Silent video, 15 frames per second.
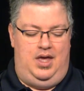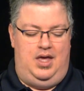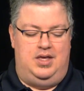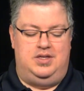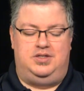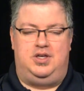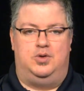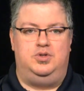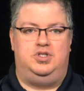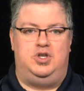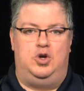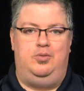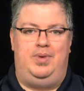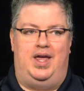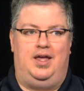So
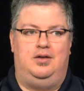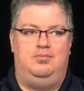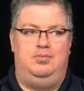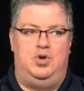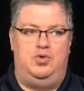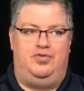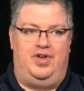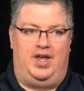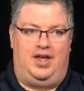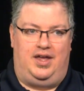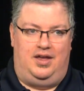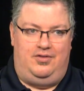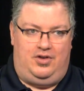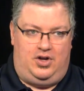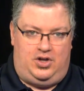zooming, moving
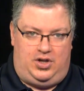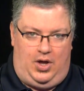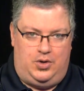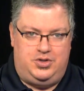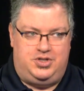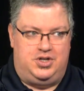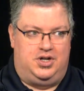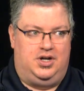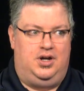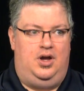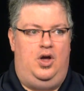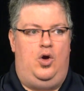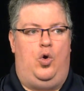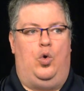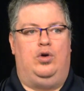closer
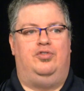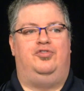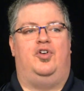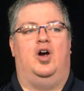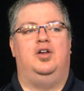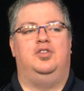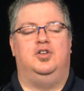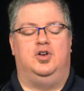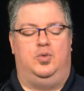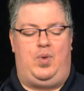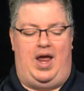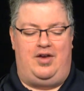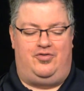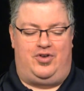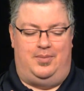or farther
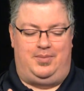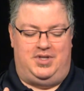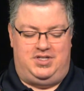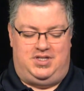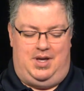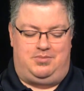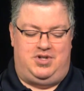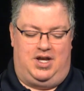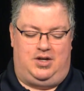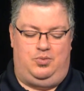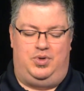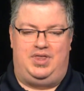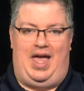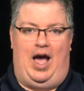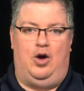away from the subject
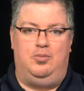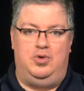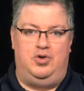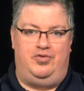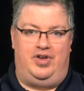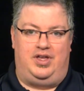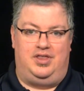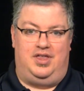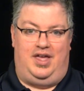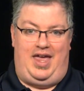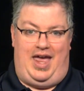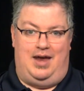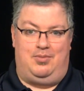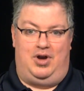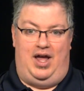without moving the
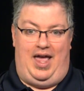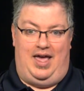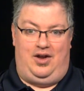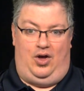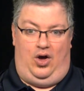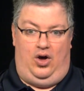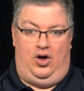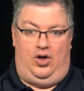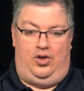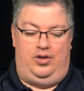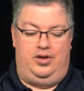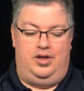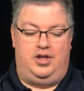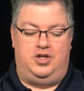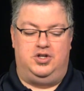camera at all.
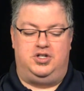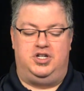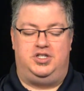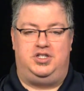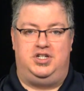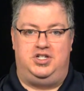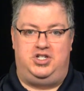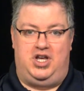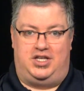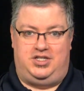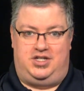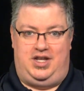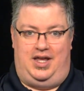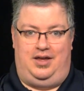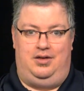You're just
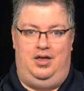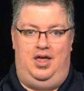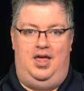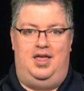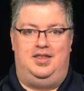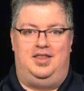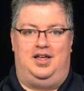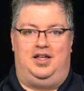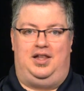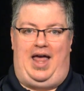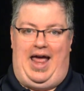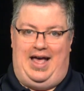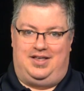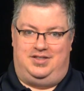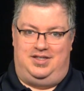adjusting the
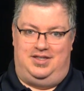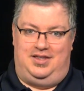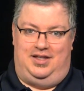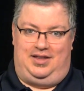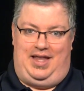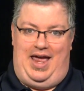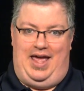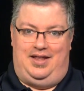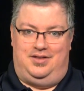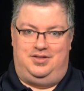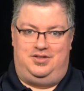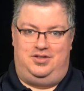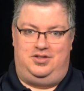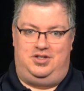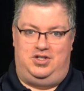glass in the
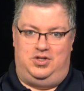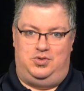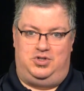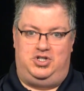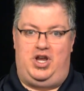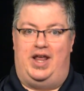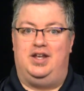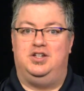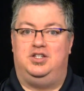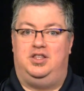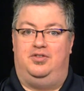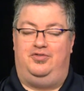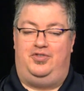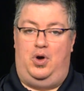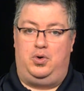lens to change the
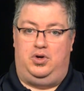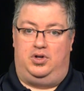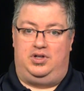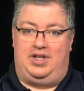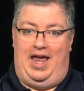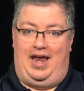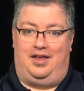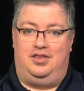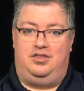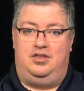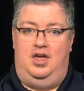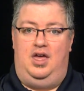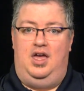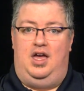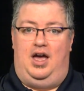focal length
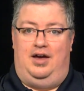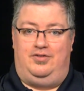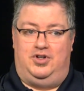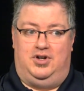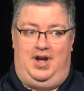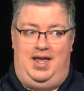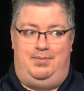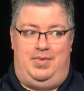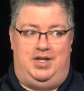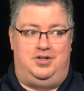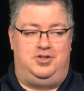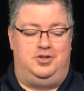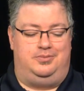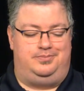of your image.